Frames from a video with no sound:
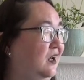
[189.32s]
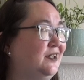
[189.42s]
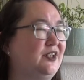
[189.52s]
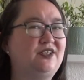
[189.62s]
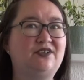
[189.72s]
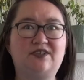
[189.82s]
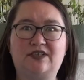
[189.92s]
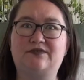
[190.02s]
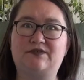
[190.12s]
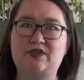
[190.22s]
I don't know
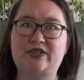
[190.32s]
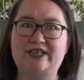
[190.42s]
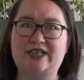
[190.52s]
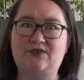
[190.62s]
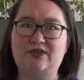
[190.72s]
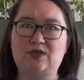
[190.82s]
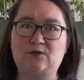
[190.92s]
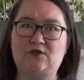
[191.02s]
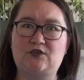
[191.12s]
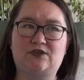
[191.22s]
if, if you're hearing
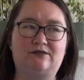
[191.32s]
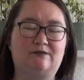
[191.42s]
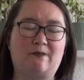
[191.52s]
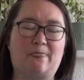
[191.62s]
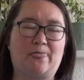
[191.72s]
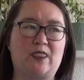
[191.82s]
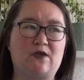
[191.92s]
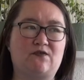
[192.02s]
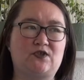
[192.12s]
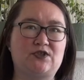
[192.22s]
the,
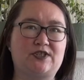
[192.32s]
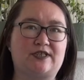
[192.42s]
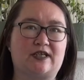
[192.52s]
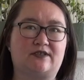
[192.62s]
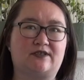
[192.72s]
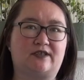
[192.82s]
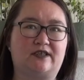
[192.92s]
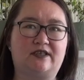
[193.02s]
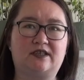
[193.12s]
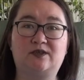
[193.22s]
the voices
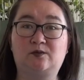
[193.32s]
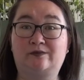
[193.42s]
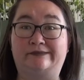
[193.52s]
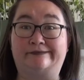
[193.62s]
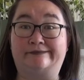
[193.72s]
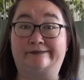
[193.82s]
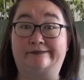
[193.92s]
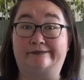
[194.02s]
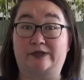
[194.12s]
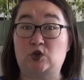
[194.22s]
outside.
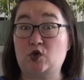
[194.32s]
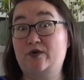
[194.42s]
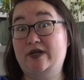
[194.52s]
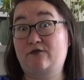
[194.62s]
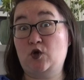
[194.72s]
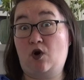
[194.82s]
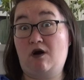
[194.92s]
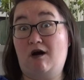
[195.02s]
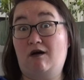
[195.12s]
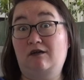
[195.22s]
Sorry if you
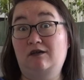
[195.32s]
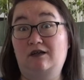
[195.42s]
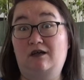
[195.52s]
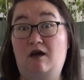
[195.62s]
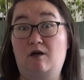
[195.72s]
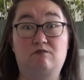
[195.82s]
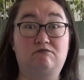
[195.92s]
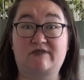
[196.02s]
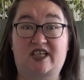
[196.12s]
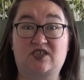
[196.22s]
are.
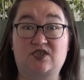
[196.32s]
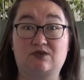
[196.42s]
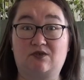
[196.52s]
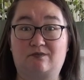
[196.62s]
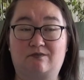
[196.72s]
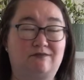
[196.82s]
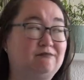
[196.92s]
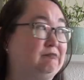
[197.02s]
Um, that's not...